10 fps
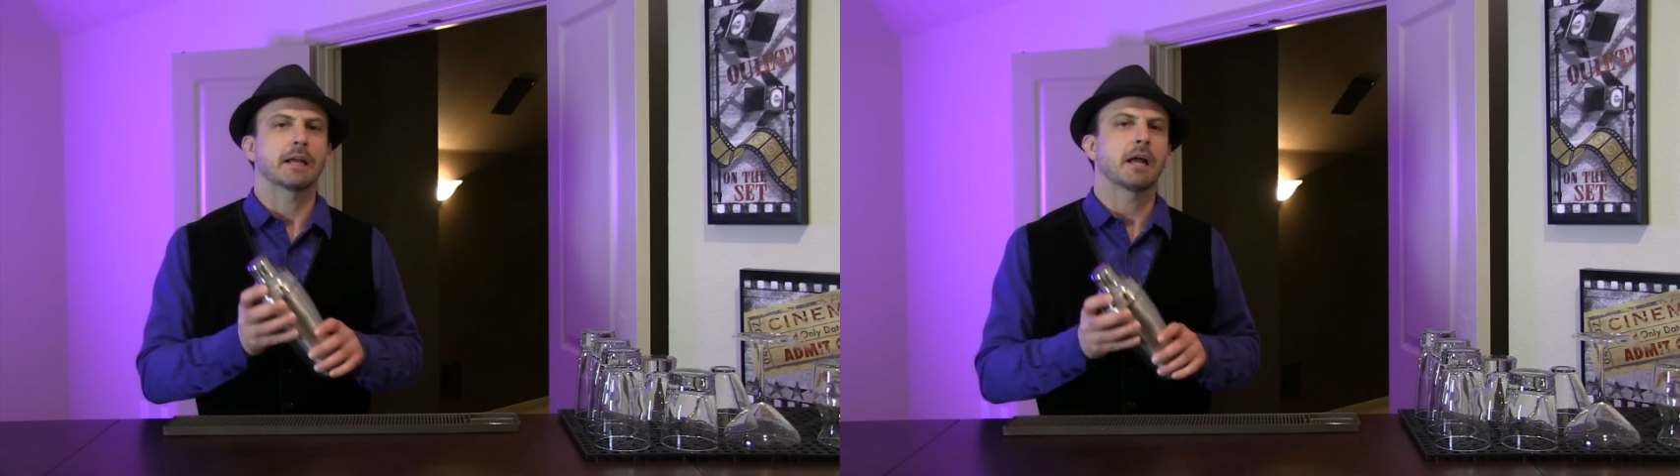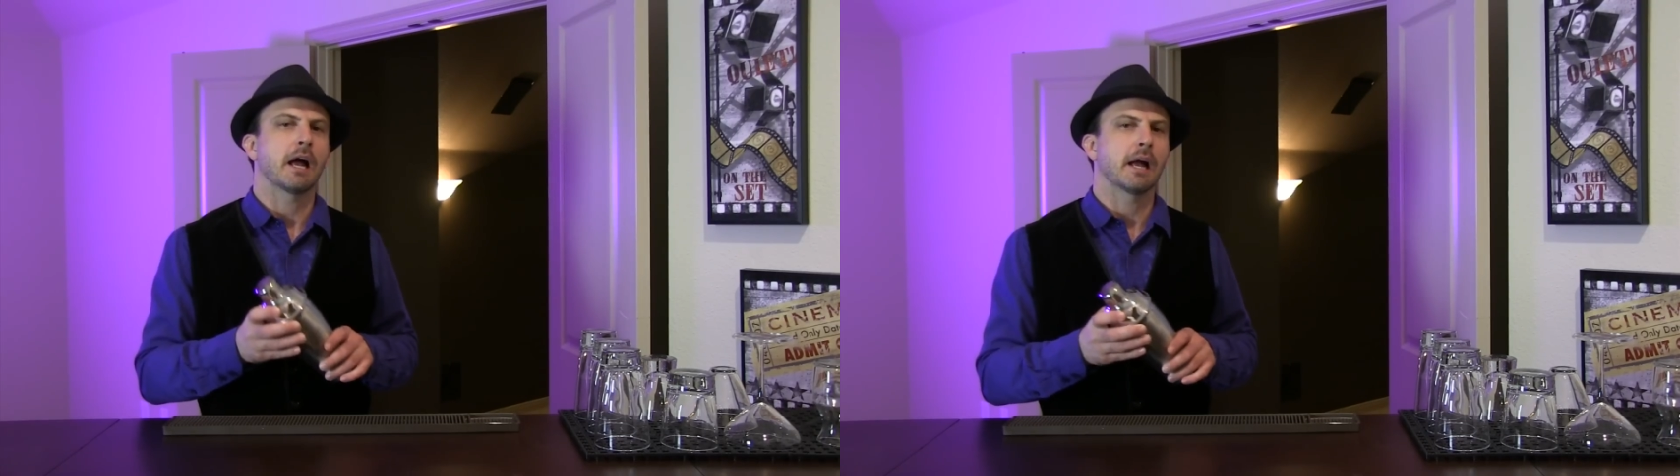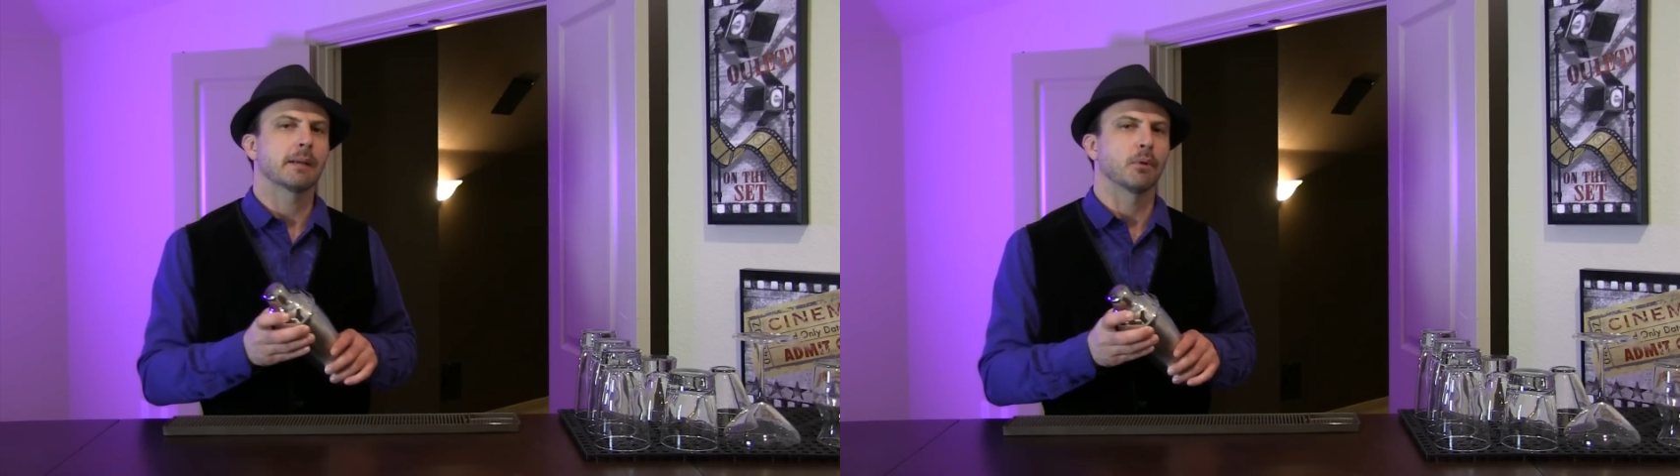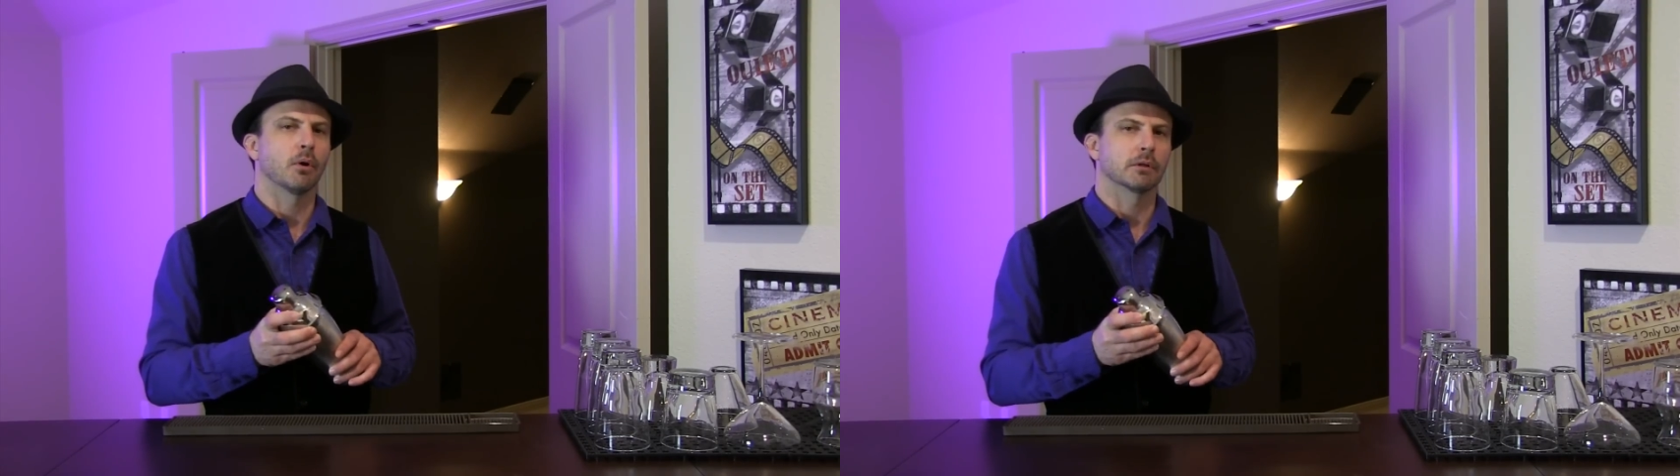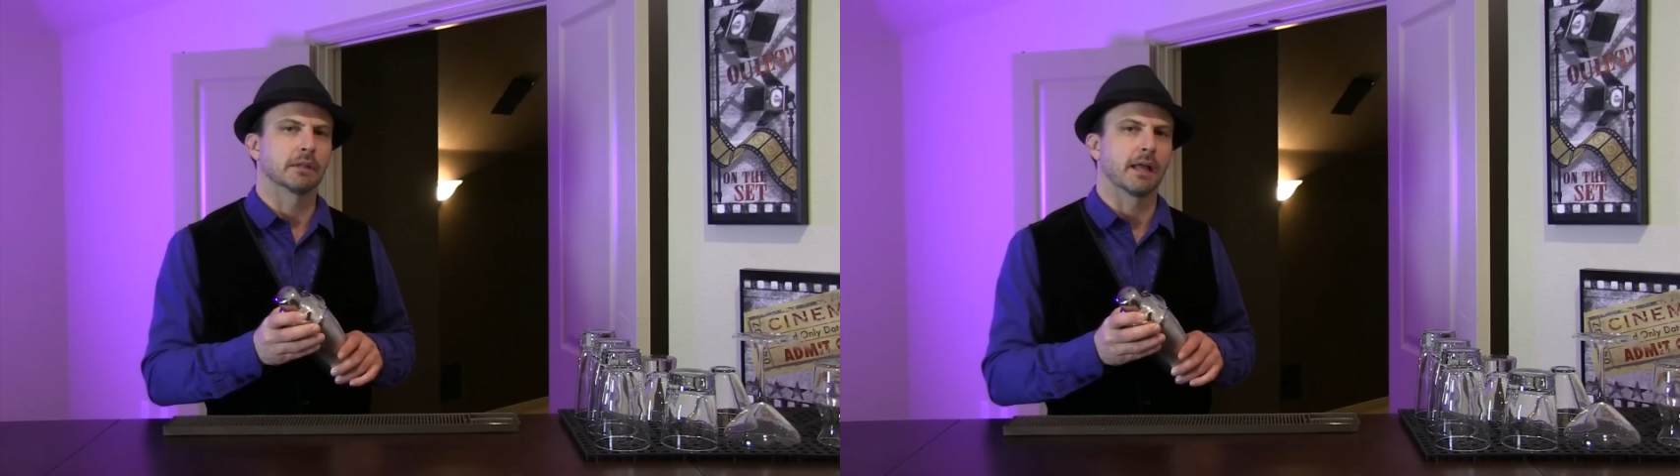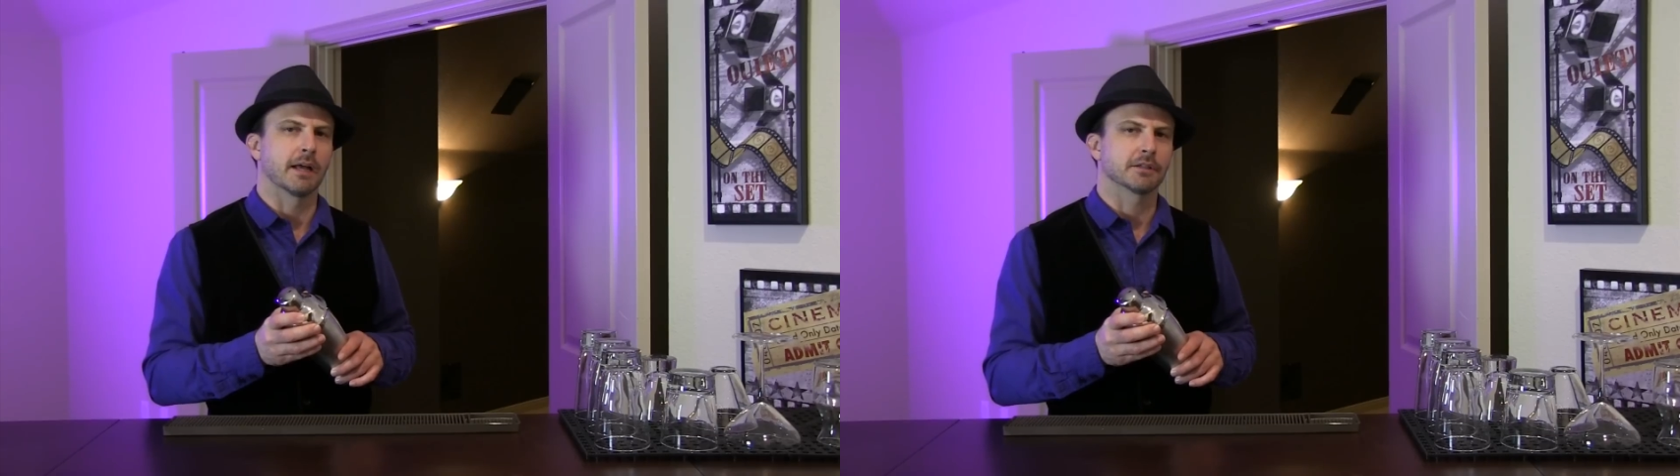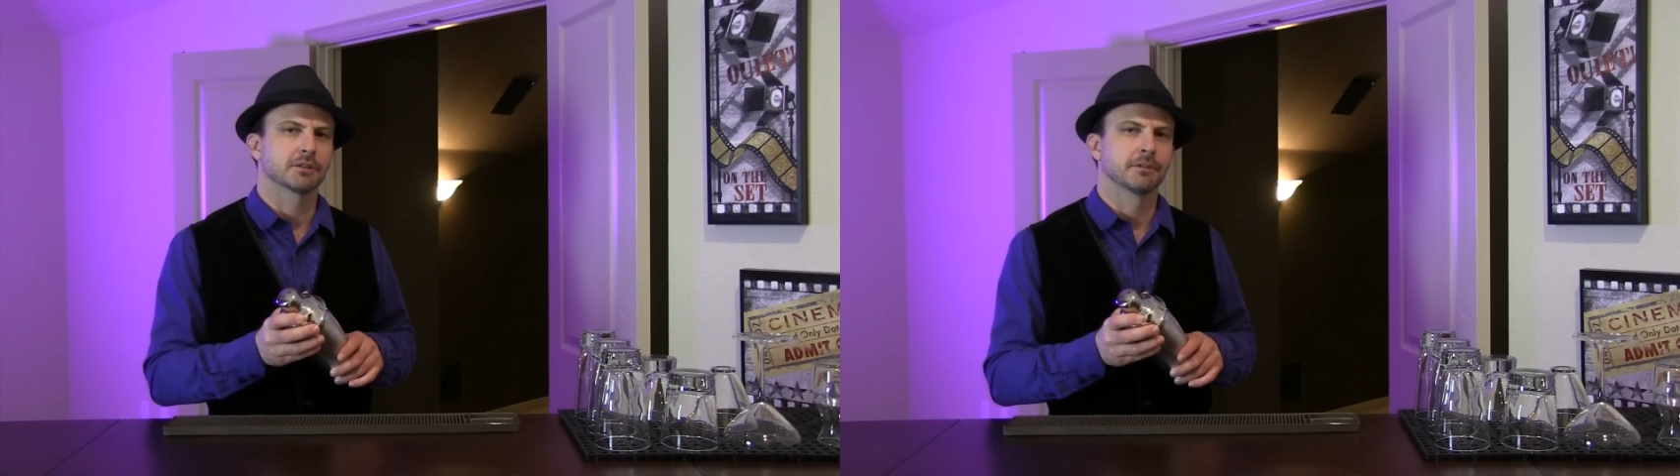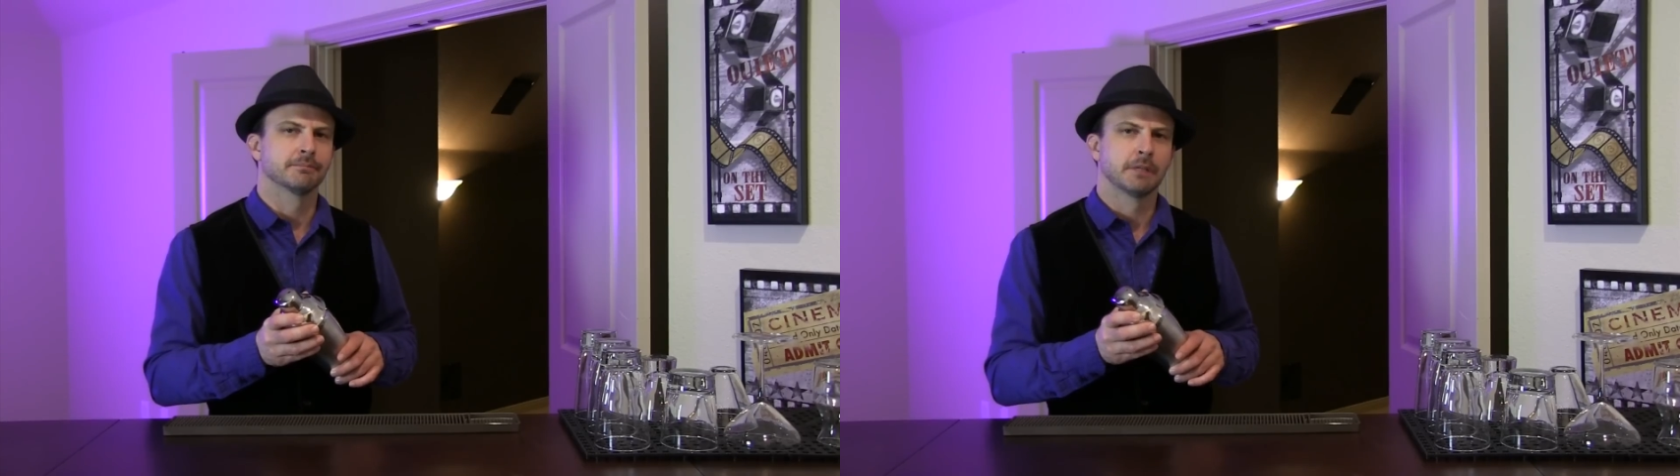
and a highball glass.